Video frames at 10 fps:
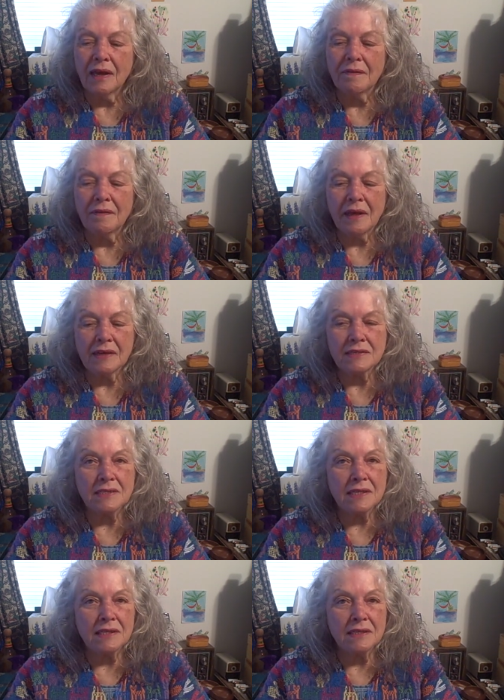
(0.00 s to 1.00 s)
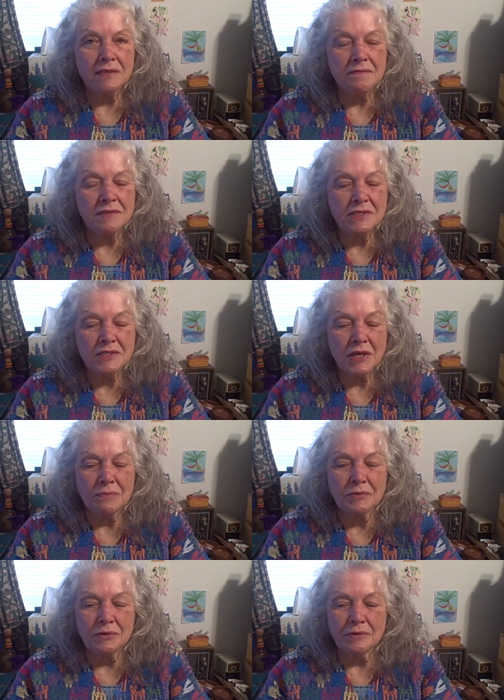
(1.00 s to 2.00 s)
And that is the end of this
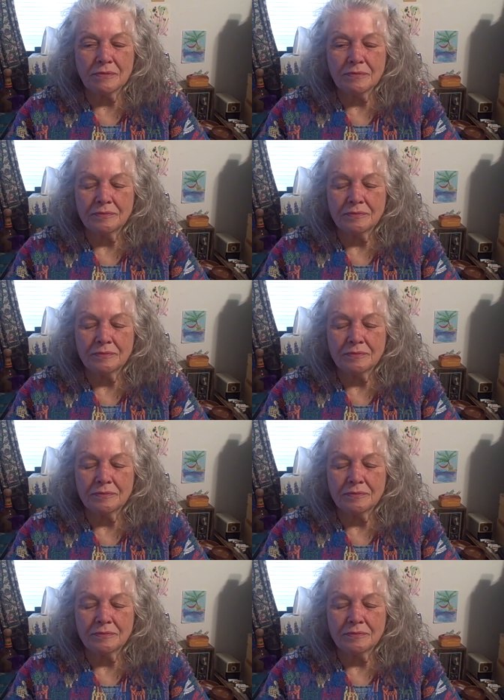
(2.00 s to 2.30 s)
chapter.